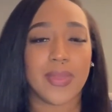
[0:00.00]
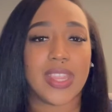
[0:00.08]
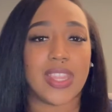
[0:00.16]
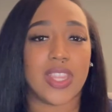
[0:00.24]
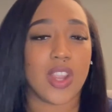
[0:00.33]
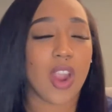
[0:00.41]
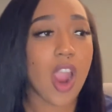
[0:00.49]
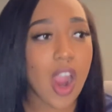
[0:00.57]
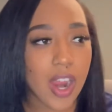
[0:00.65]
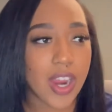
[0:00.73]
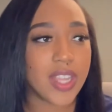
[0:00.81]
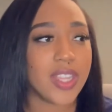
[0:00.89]
Your
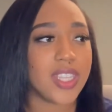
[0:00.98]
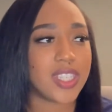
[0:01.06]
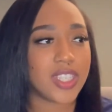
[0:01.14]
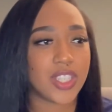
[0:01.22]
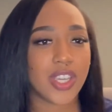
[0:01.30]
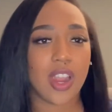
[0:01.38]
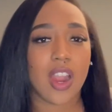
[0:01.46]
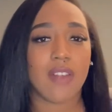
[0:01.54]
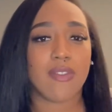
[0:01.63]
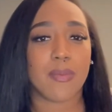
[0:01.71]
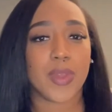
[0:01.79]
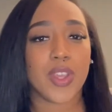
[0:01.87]
heart, listen to your heart,
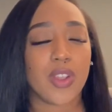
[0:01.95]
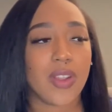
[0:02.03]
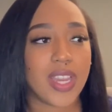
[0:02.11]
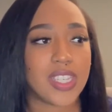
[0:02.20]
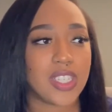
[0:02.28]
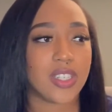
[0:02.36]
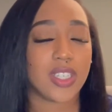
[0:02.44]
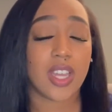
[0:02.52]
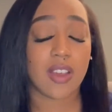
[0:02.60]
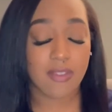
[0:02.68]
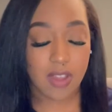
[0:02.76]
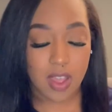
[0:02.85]
familiarize
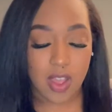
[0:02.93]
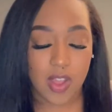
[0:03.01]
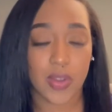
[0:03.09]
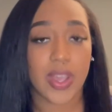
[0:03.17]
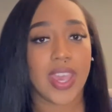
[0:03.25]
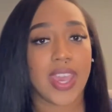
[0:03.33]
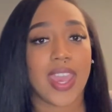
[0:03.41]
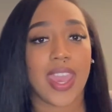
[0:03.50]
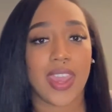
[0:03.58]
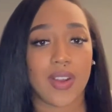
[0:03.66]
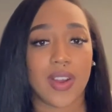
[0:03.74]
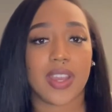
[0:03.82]
yourself. Okay,
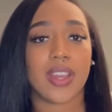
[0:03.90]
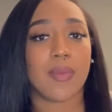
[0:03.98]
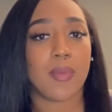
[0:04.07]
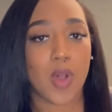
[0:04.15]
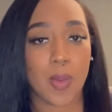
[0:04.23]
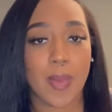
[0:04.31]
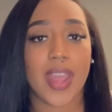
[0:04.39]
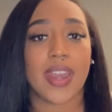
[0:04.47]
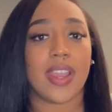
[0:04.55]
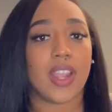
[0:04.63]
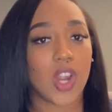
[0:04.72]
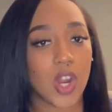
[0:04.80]
aortic,
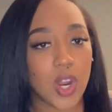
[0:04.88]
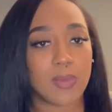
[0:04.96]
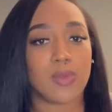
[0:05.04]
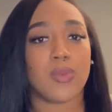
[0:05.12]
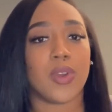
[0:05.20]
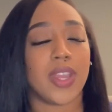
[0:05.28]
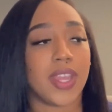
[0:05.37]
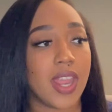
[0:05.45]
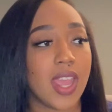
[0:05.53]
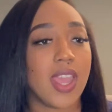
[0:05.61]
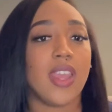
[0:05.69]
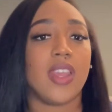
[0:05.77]
pulmonic, Erb's point,
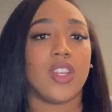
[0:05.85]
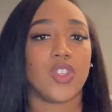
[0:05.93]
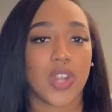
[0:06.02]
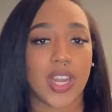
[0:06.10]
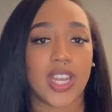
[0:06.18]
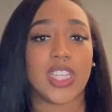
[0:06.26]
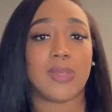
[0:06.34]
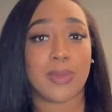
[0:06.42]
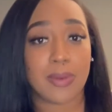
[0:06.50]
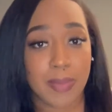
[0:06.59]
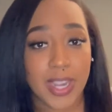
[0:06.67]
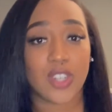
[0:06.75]
tricuspid,
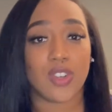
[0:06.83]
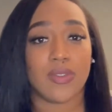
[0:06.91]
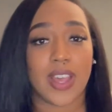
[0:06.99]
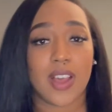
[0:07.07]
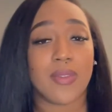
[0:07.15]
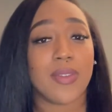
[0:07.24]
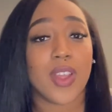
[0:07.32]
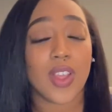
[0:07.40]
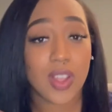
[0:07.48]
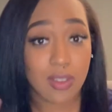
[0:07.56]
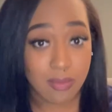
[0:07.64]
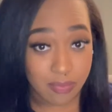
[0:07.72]
mitral valve.
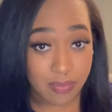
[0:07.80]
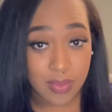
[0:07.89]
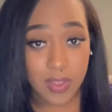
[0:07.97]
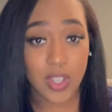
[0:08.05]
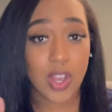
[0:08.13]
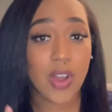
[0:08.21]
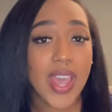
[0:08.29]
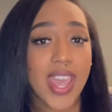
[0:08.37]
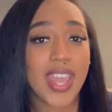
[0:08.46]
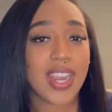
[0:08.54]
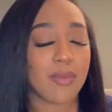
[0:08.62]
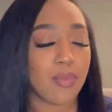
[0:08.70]
Go ahead
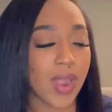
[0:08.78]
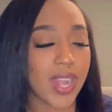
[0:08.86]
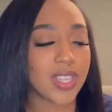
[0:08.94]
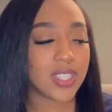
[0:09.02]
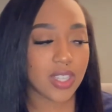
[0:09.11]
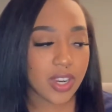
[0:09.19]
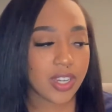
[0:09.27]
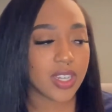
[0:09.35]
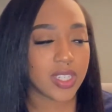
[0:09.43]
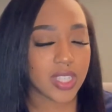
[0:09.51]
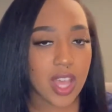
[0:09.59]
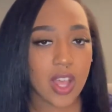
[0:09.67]
and practice on
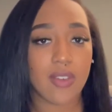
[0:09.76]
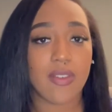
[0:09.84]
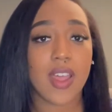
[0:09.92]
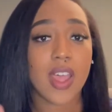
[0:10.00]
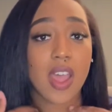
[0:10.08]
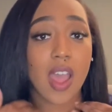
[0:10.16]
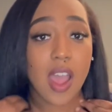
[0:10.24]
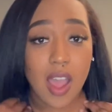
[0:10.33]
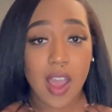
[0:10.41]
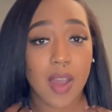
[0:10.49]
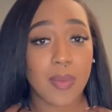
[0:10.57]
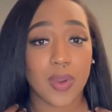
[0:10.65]
yourself.
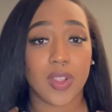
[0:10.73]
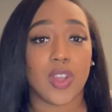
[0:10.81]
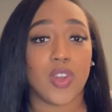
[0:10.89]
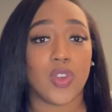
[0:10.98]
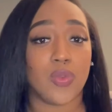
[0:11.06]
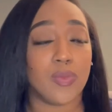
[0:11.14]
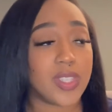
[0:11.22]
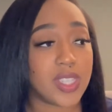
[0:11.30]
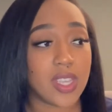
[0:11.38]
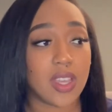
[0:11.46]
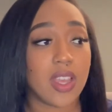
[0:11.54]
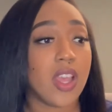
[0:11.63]
Upper lobes,
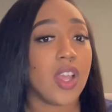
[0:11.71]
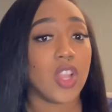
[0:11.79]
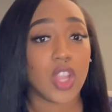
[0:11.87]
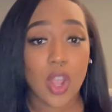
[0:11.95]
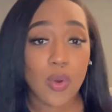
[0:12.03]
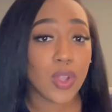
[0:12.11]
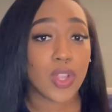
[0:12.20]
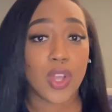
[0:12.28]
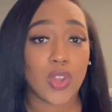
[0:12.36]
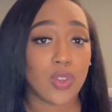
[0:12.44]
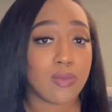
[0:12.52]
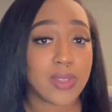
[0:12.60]
lower
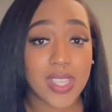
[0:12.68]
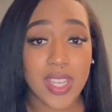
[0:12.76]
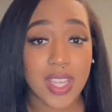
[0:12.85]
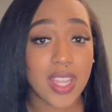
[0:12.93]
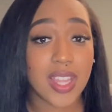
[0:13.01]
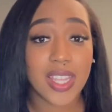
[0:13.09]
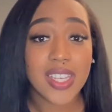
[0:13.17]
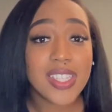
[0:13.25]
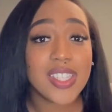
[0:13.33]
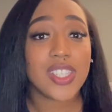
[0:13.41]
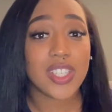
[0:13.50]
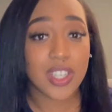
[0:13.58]
lobes. Listen
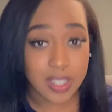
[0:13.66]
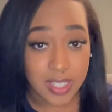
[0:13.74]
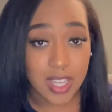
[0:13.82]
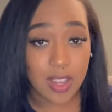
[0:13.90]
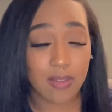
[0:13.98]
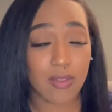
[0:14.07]
to yourself.